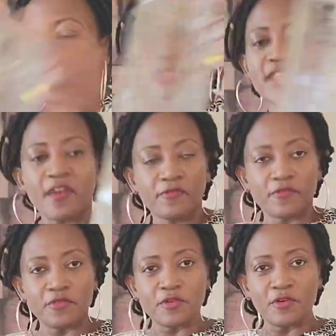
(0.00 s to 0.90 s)

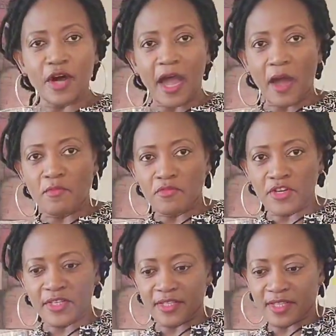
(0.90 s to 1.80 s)
therefore I
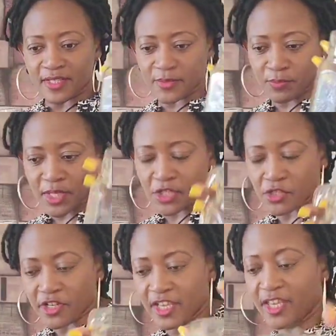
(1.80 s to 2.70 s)
bring this
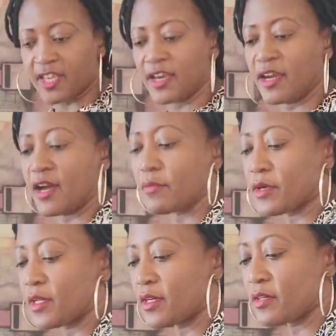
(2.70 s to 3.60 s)
pitcher here. I'm
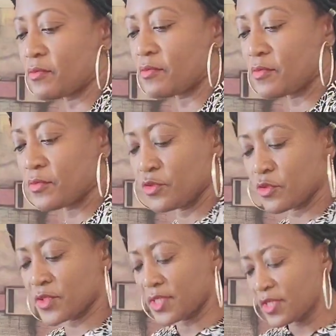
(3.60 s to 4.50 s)
gonna
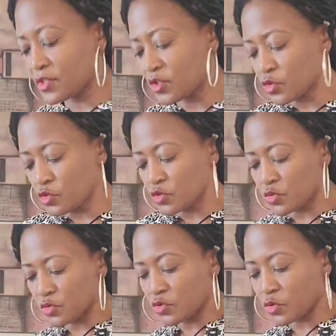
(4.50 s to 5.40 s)
use it
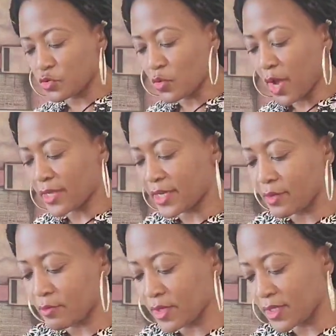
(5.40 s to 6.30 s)
just so I can
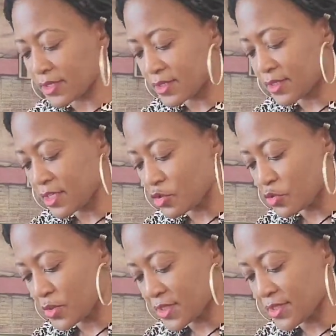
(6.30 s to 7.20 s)
mix the
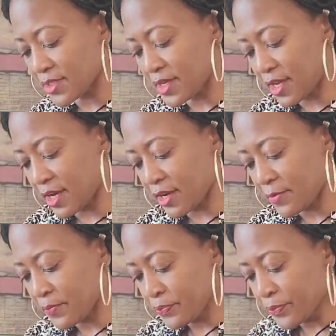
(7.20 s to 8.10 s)
juices here.
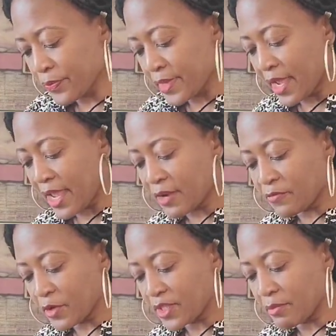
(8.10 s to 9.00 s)
And
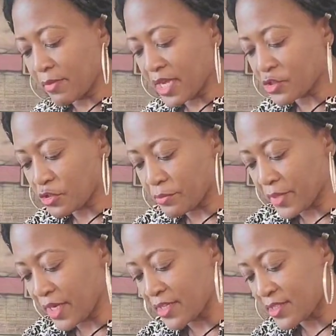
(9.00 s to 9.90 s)
for the
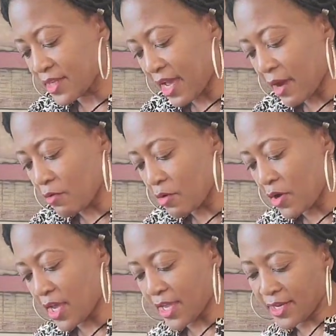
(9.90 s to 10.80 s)
measurement, I'll go
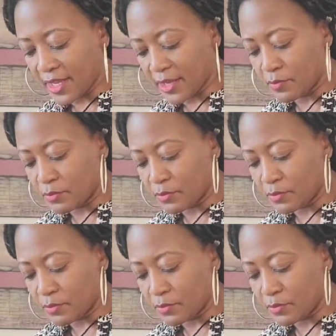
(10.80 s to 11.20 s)
ahead and